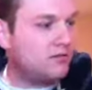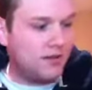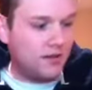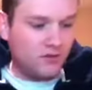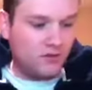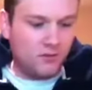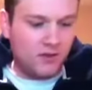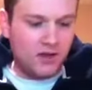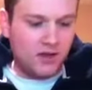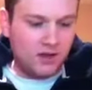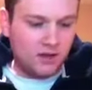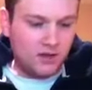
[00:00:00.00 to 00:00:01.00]
Not too
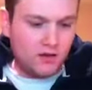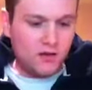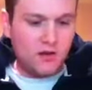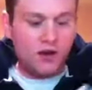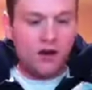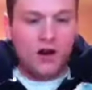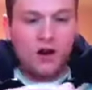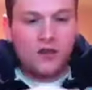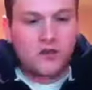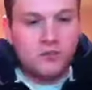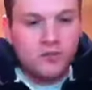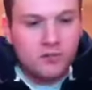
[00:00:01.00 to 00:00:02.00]
bad.
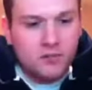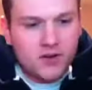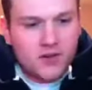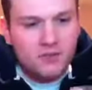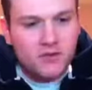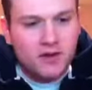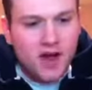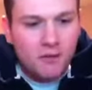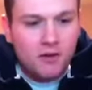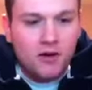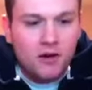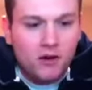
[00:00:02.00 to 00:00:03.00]
This one's pretty
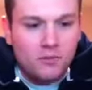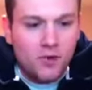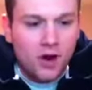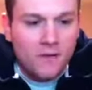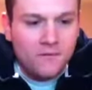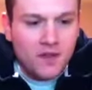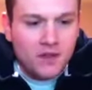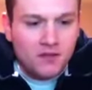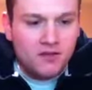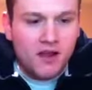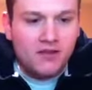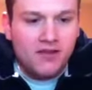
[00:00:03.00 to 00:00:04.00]
common card, but
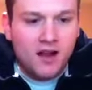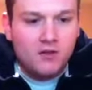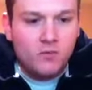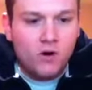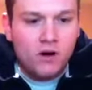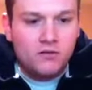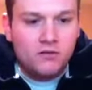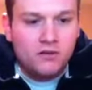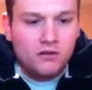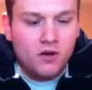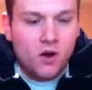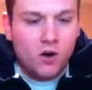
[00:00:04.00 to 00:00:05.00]
it's 1991
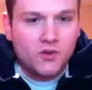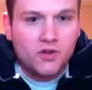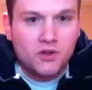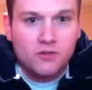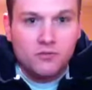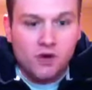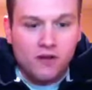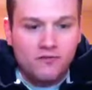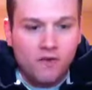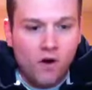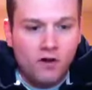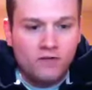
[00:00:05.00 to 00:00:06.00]
Ultra Brett
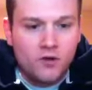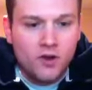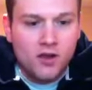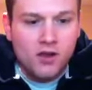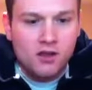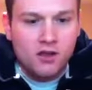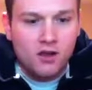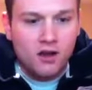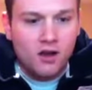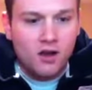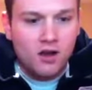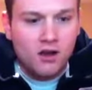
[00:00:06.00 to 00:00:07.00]
Favre rookie.
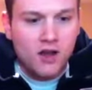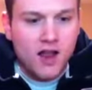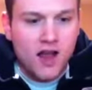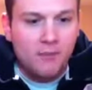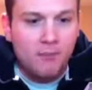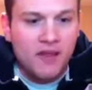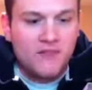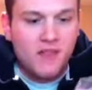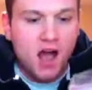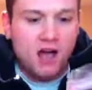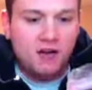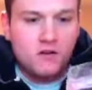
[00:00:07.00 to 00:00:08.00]
I got a mint
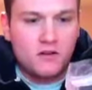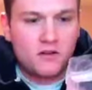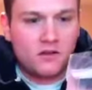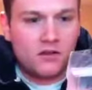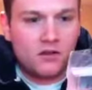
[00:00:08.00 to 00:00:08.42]
9 on it.